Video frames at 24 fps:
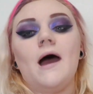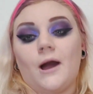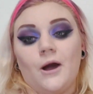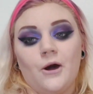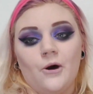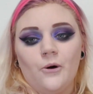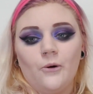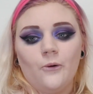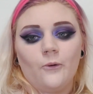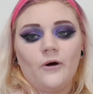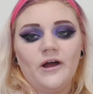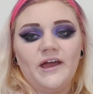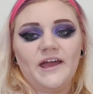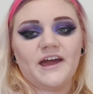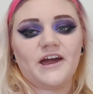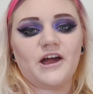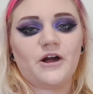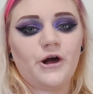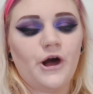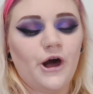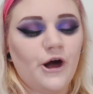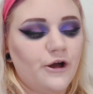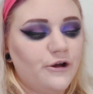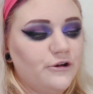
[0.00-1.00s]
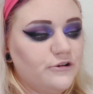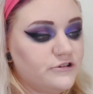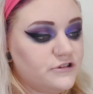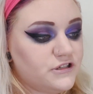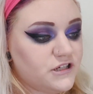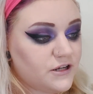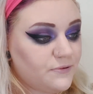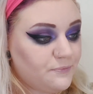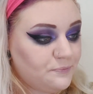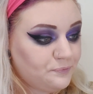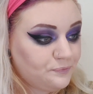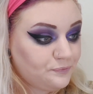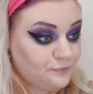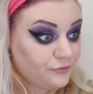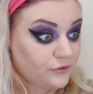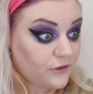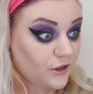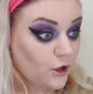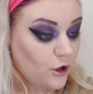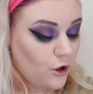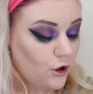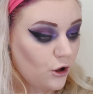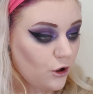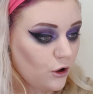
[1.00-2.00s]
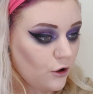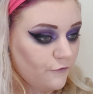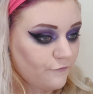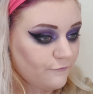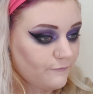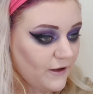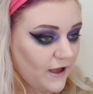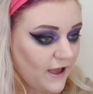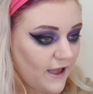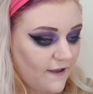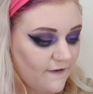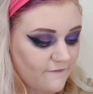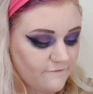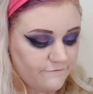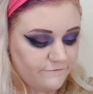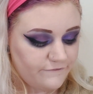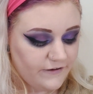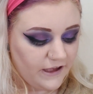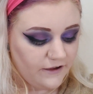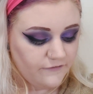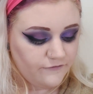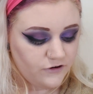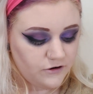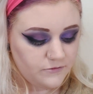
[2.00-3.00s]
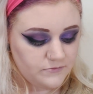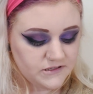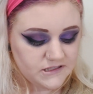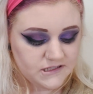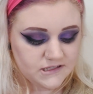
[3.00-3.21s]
a quick coat of my favourite